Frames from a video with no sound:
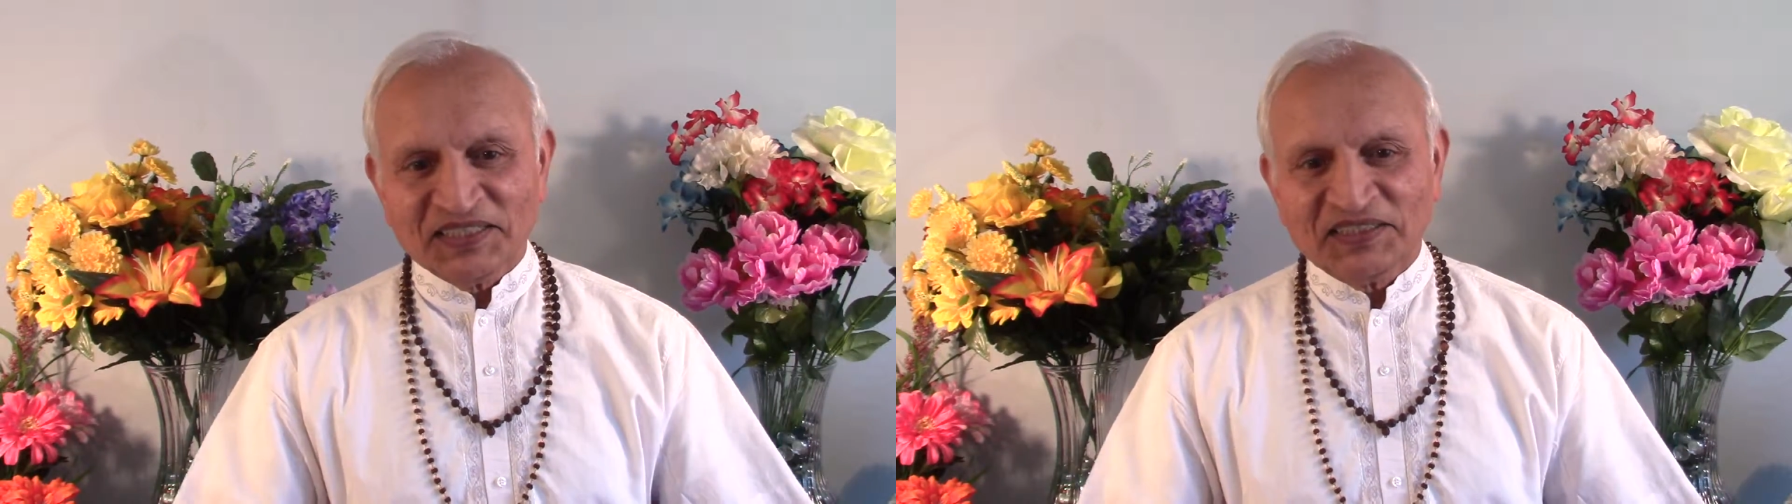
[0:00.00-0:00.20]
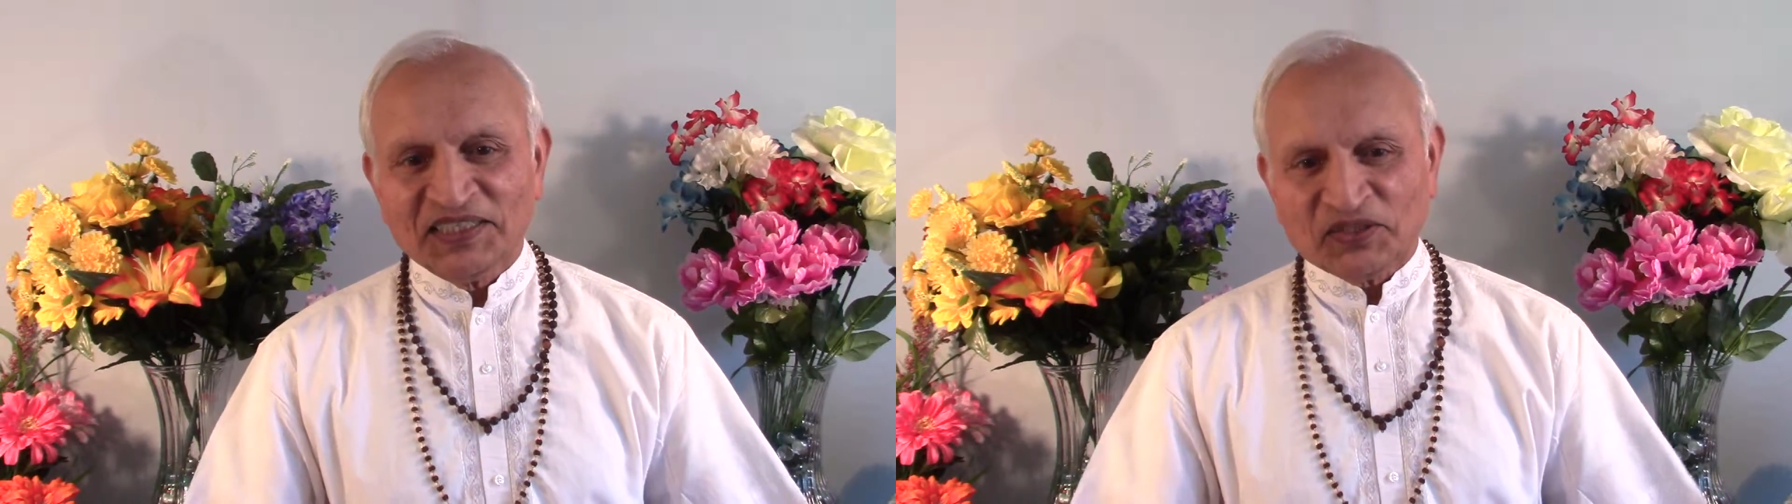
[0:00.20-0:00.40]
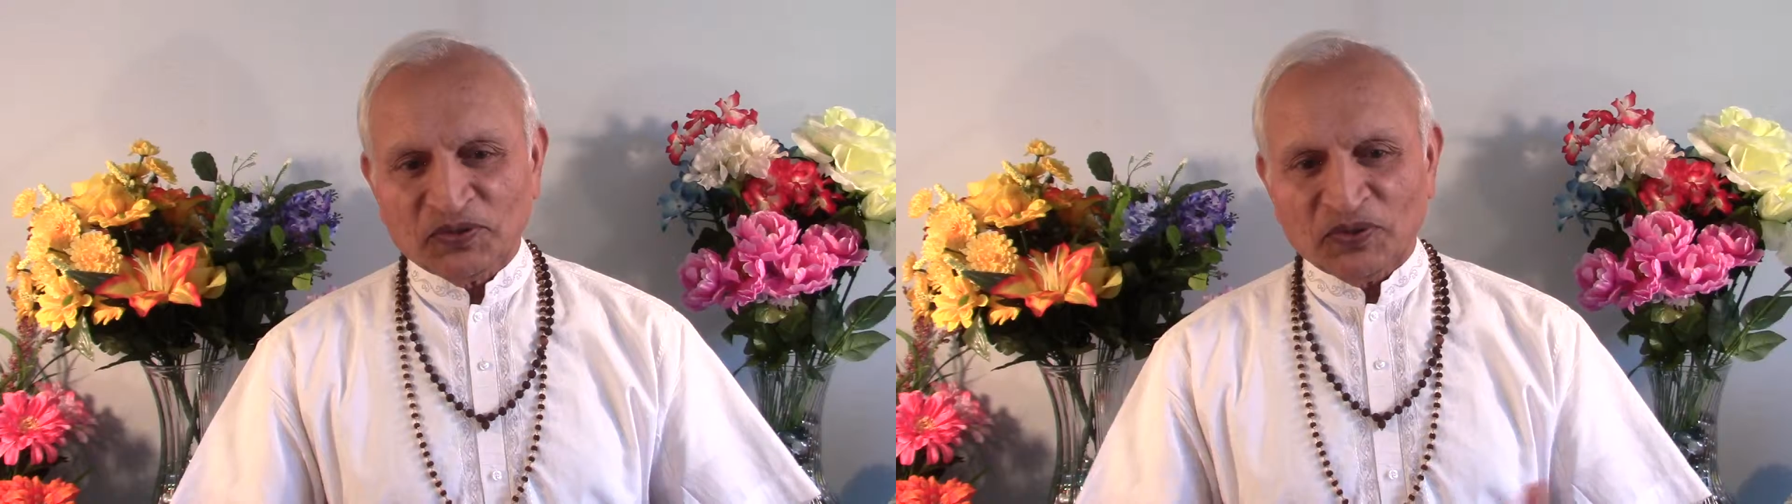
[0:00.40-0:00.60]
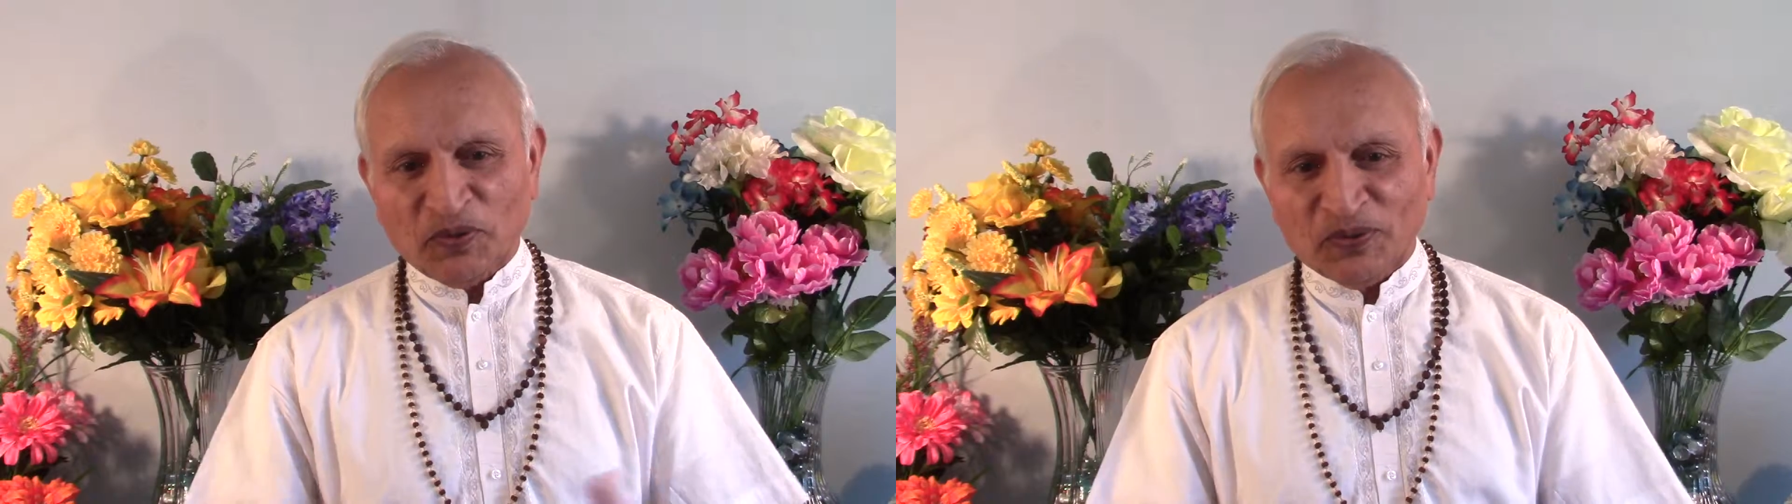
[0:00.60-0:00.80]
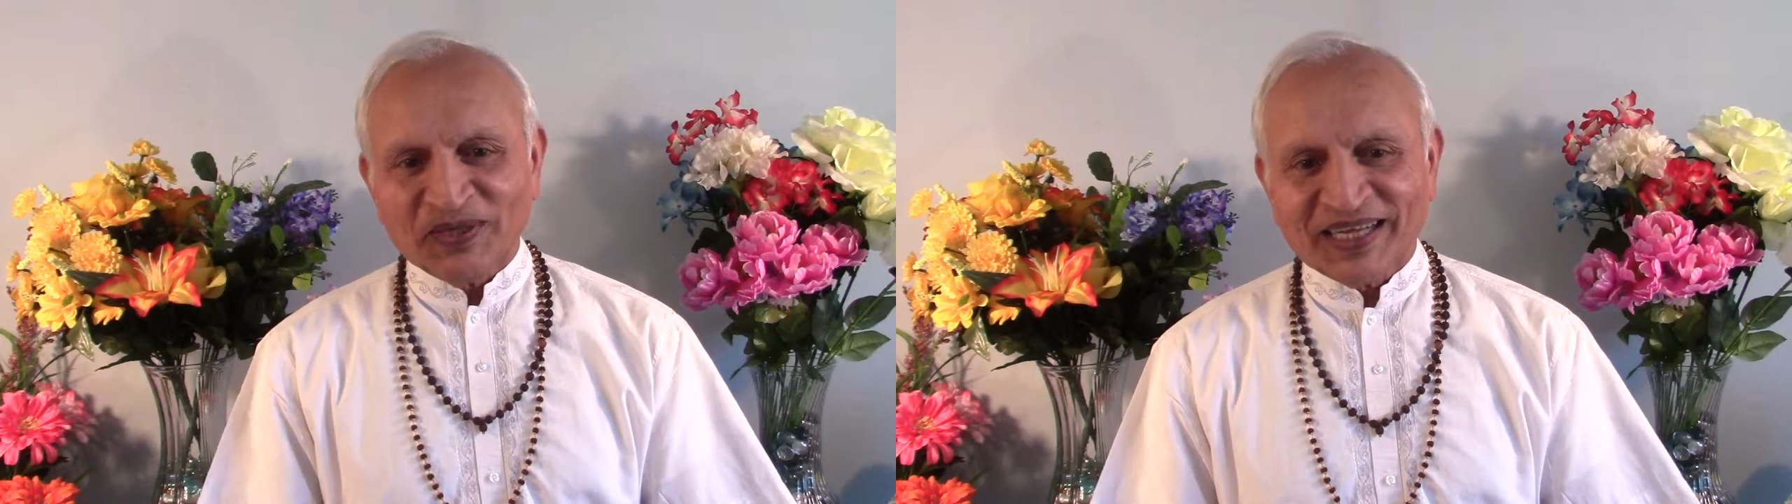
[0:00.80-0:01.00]
they should
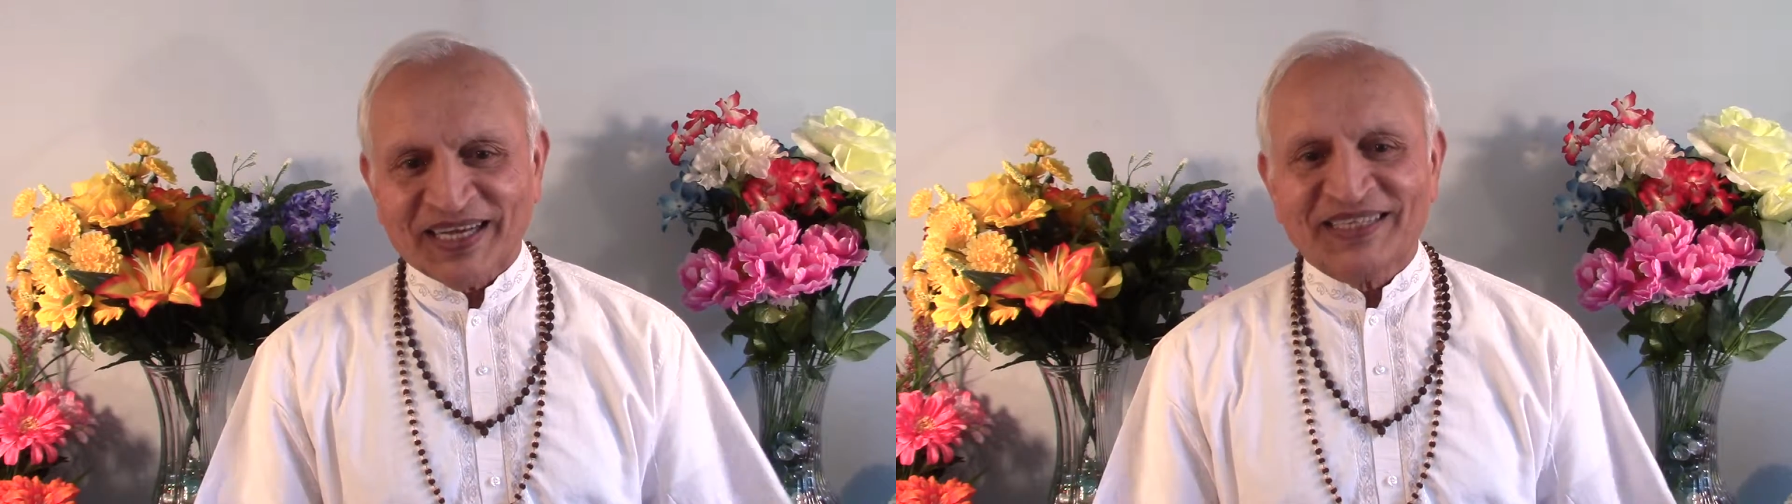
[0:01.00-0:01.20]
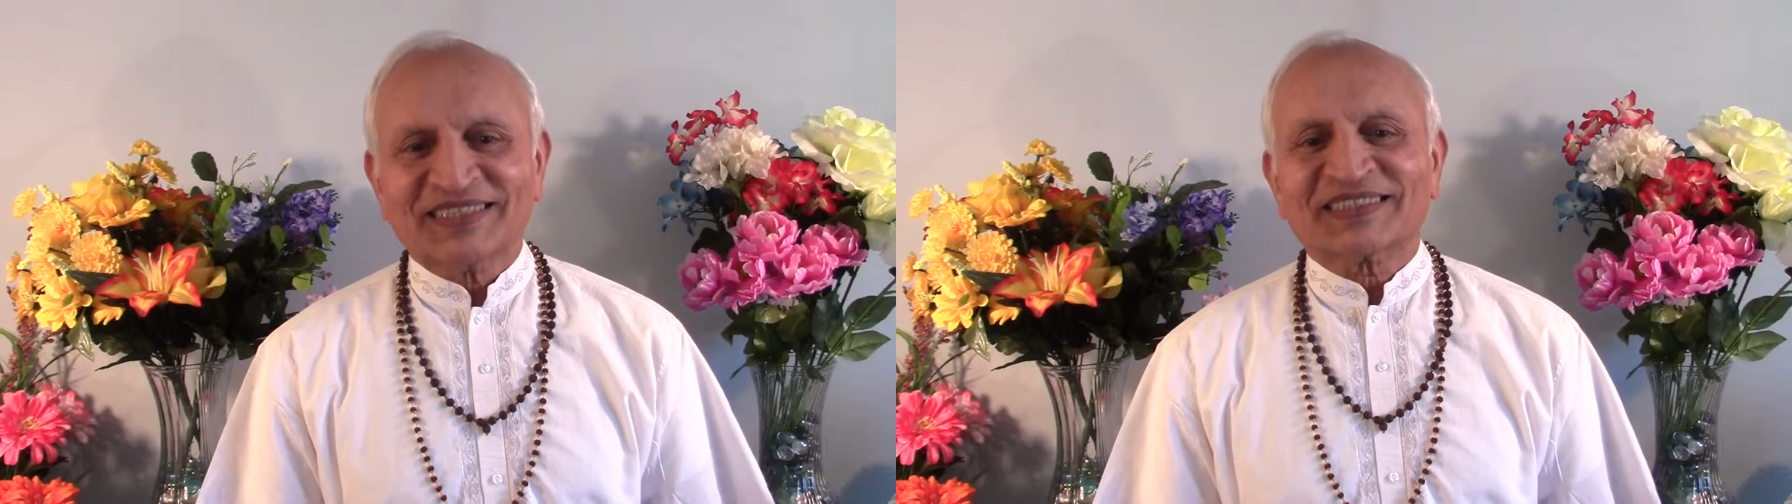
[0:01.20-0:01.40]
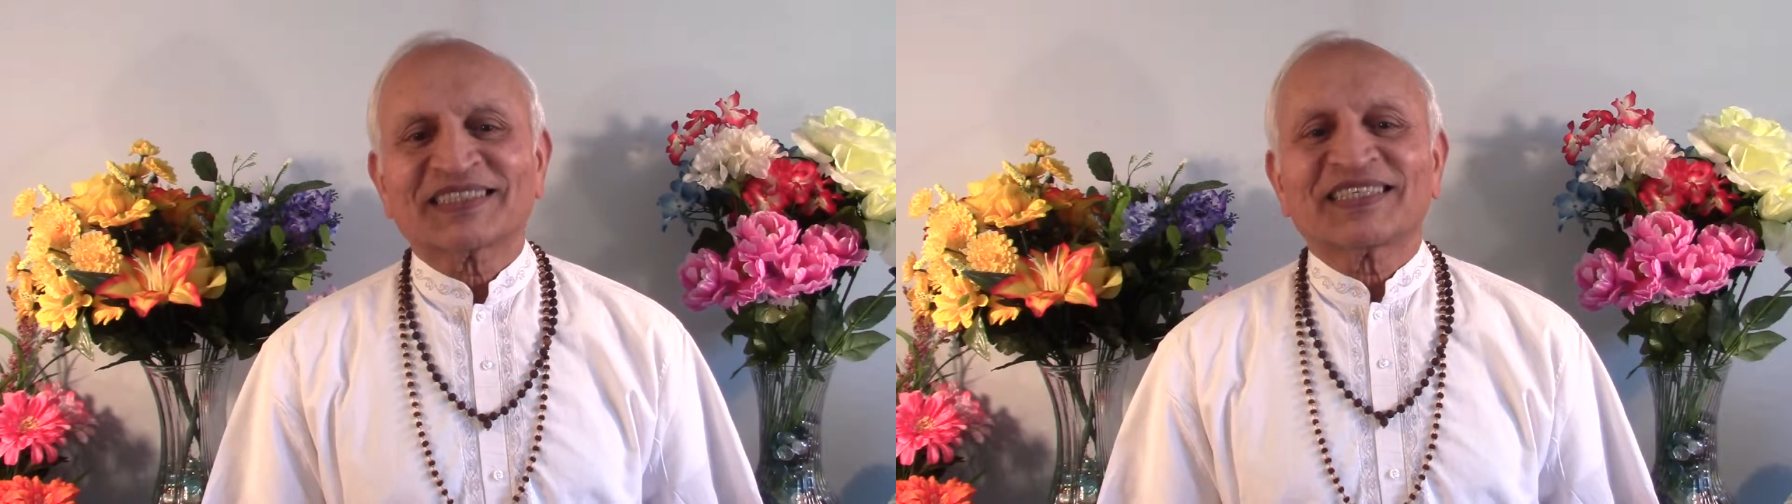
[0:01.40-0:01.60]
hold hands